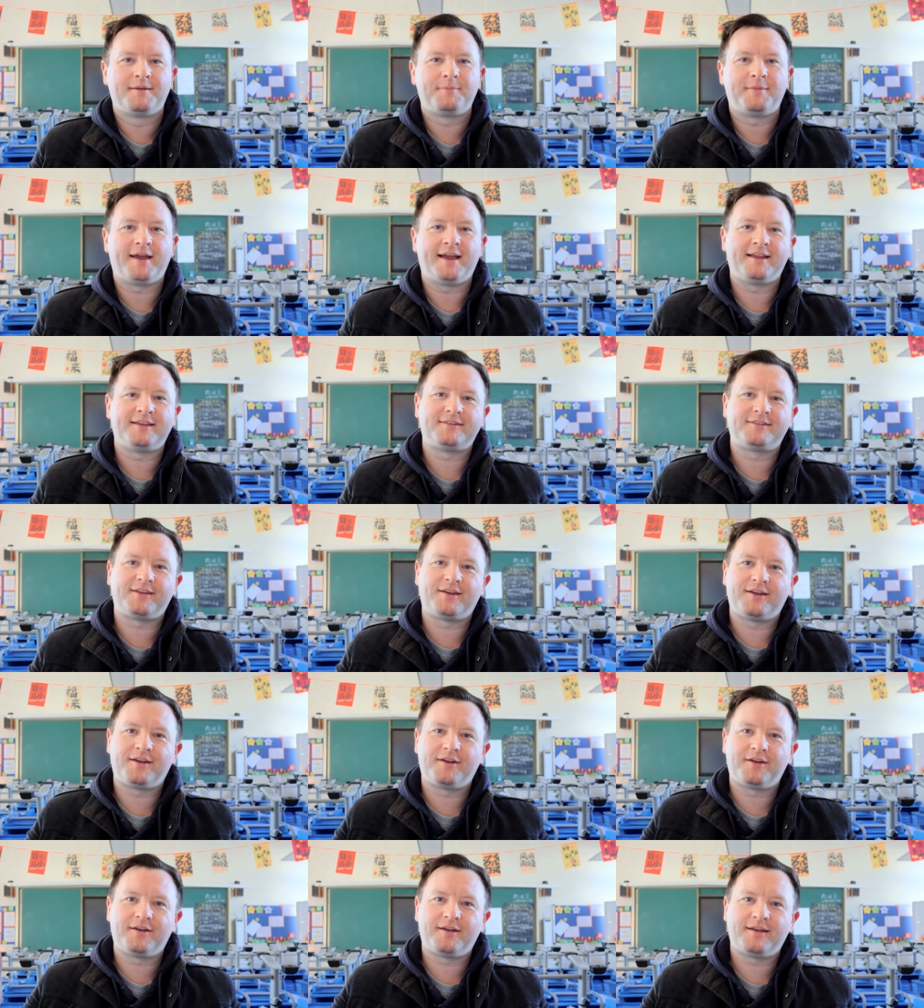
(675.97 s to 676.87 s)
But
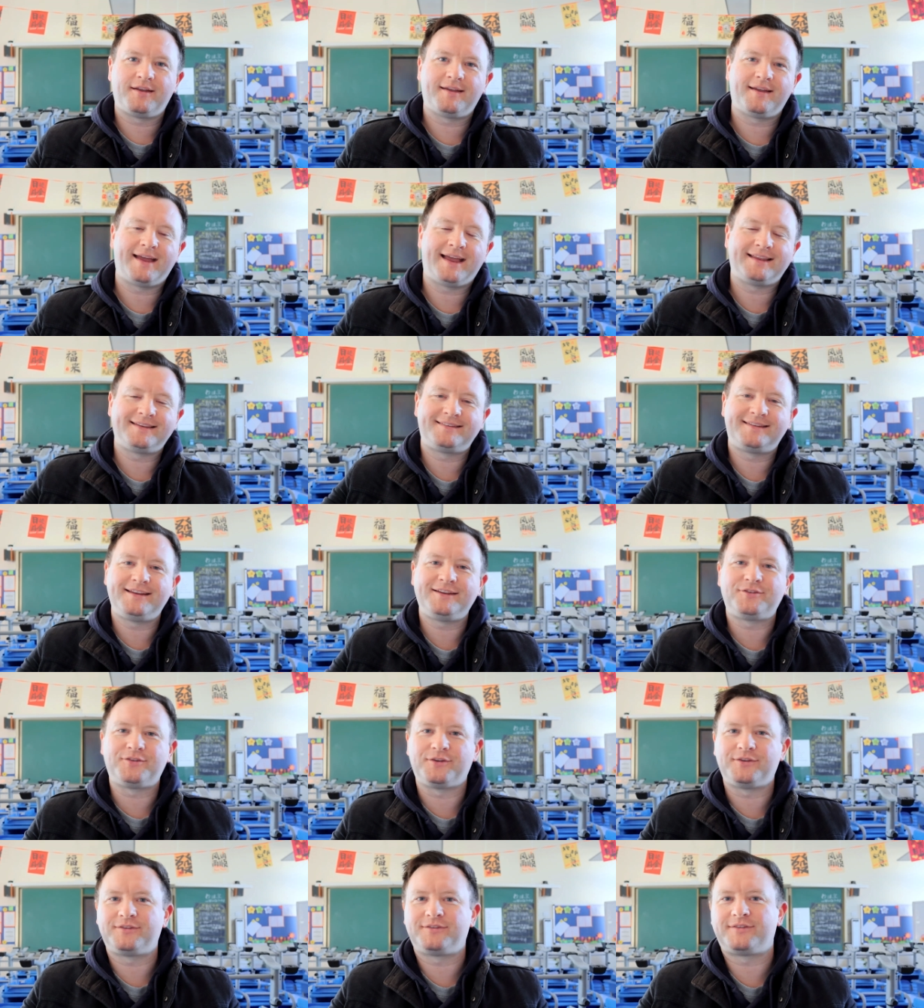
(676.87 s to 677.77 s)
as
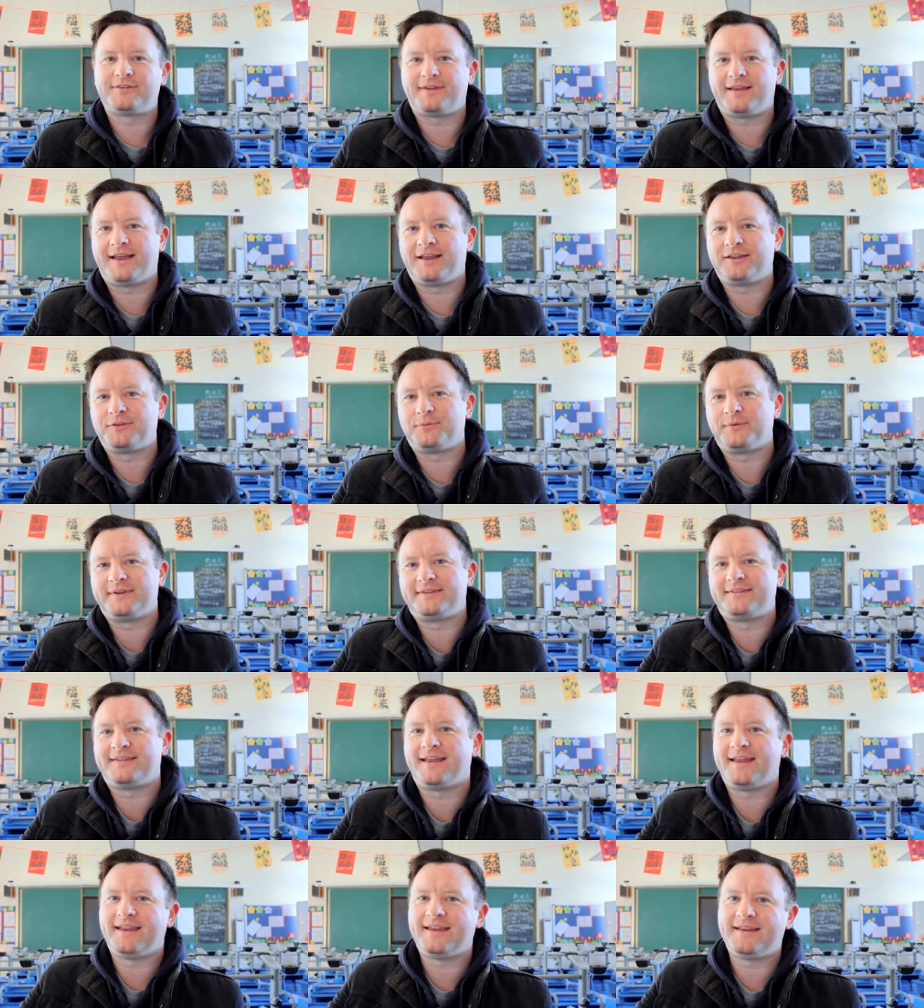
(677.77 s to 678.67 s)
teachers, as we
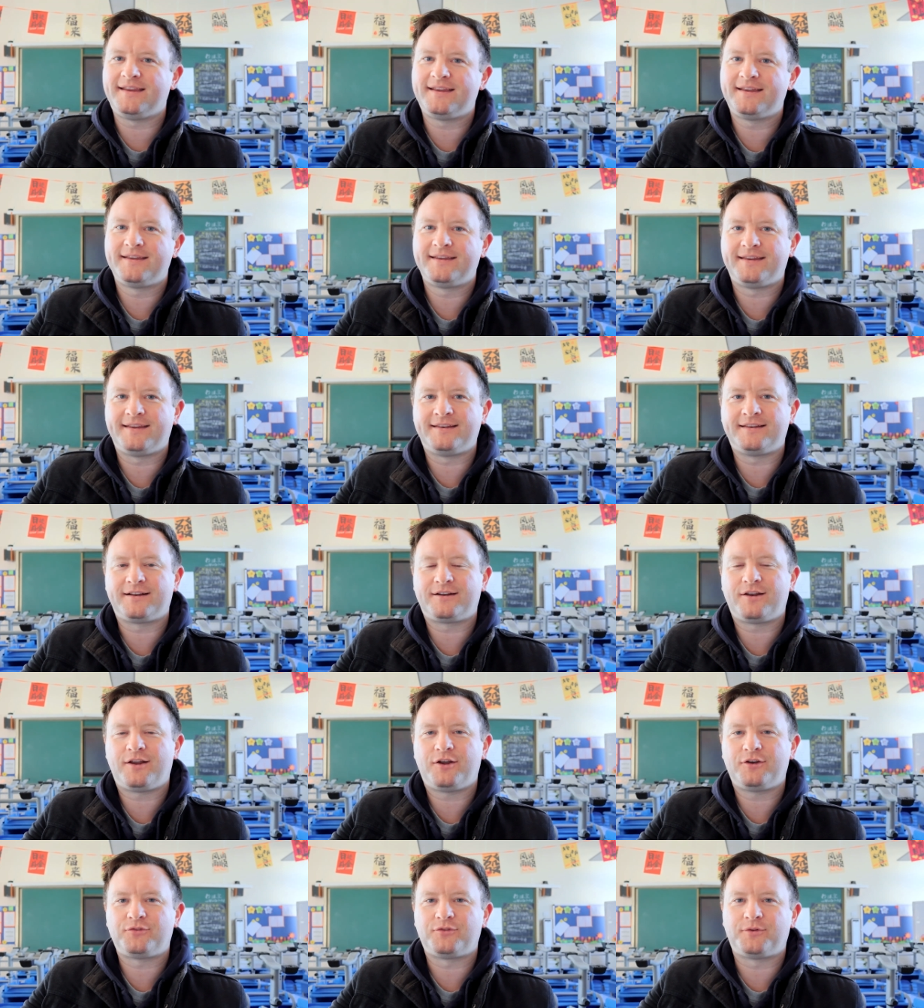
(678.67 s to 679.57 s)
say in the
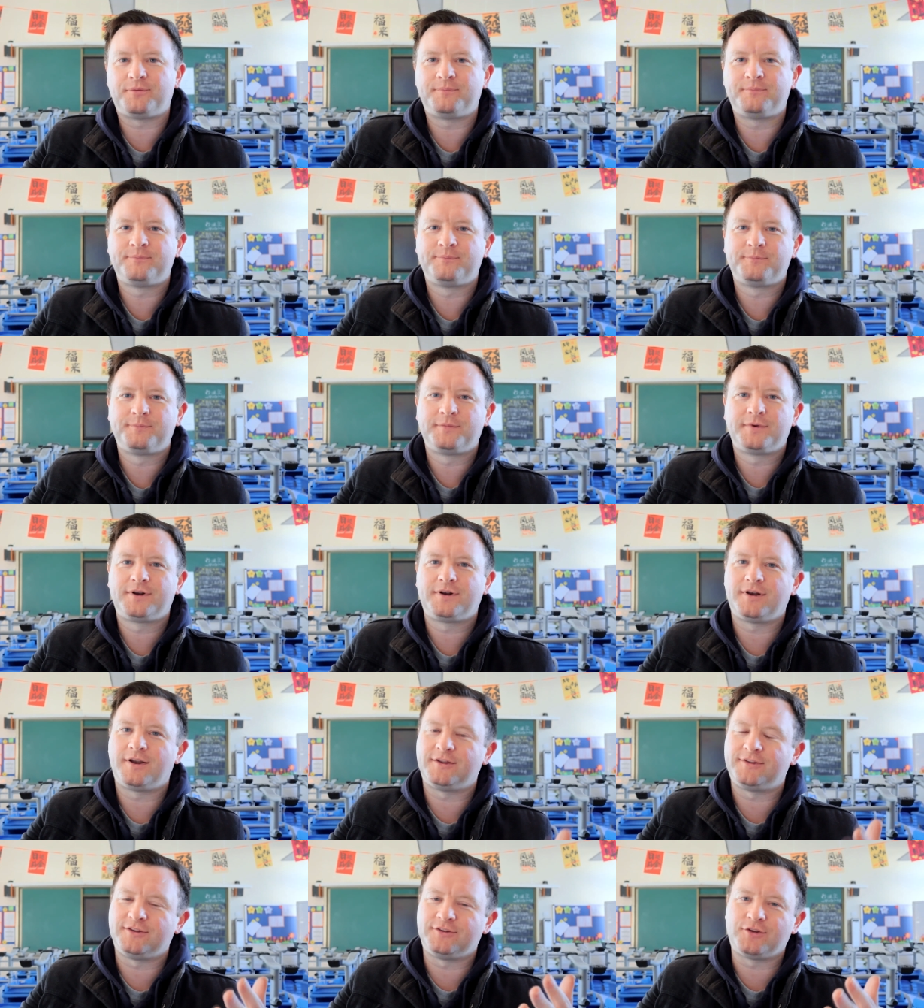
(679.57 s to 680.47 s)
classroom,
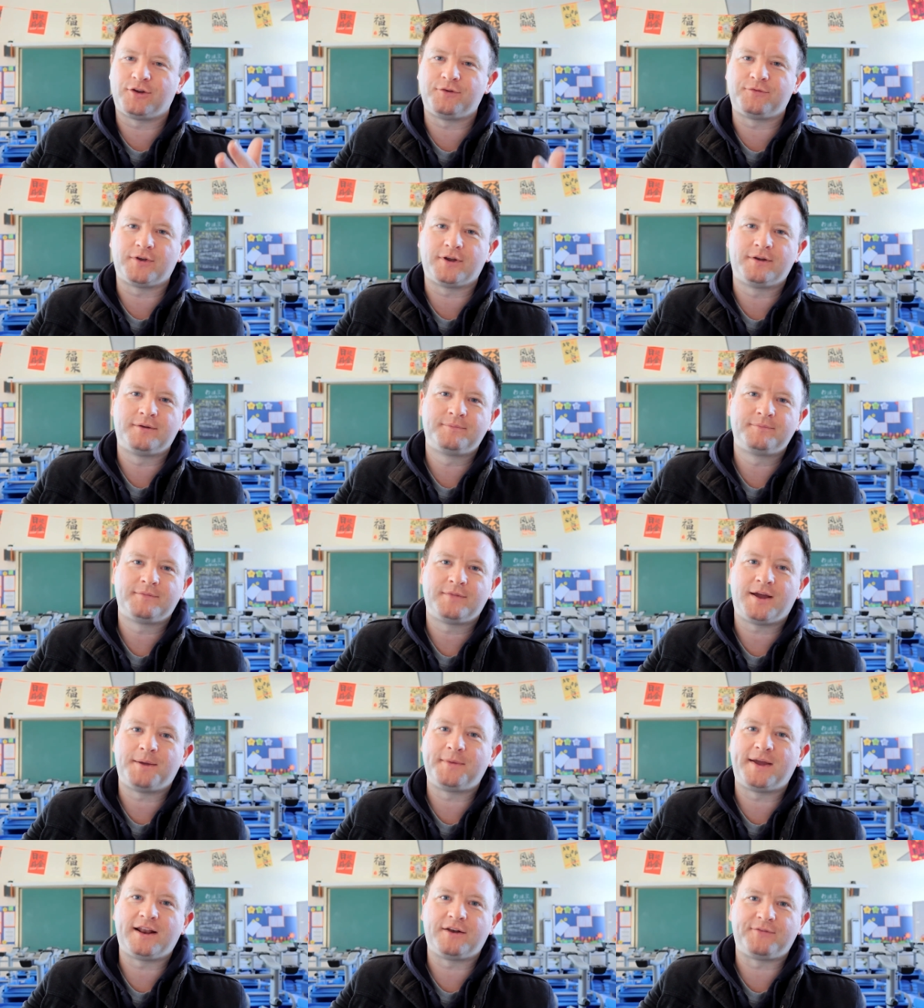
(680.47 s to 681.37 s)
class is over.
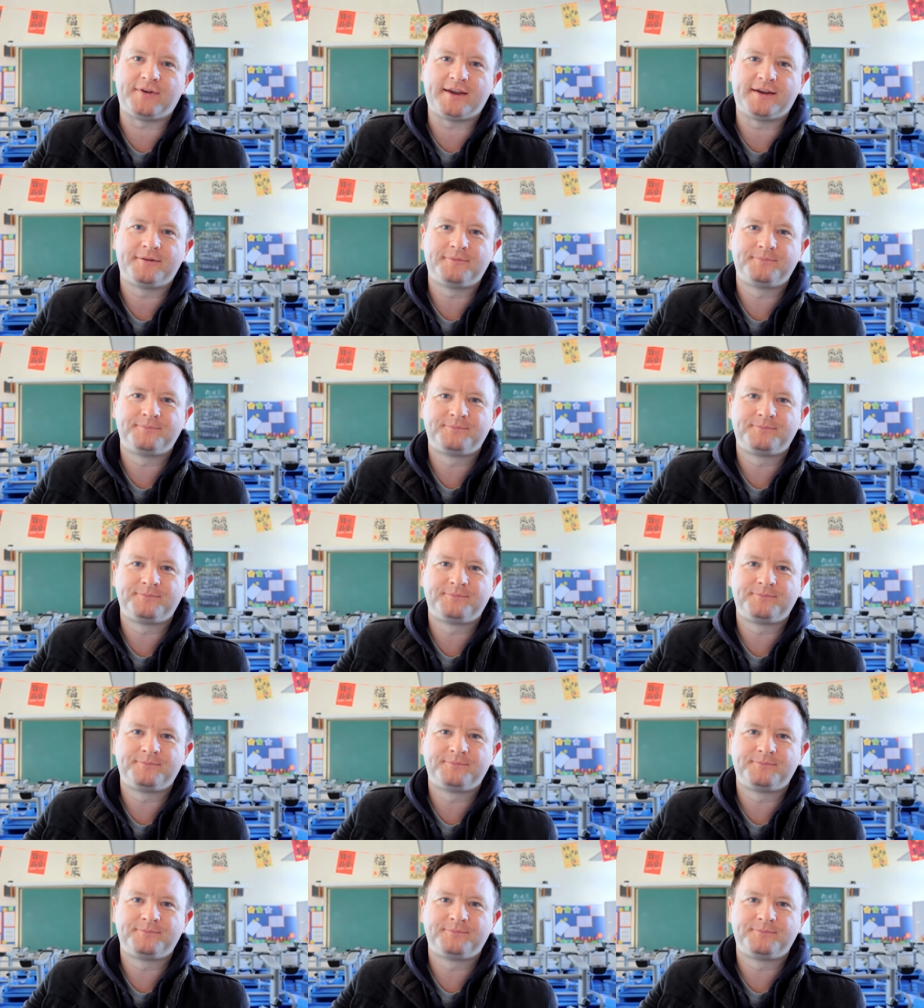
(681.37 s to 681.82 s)
I'm out of here.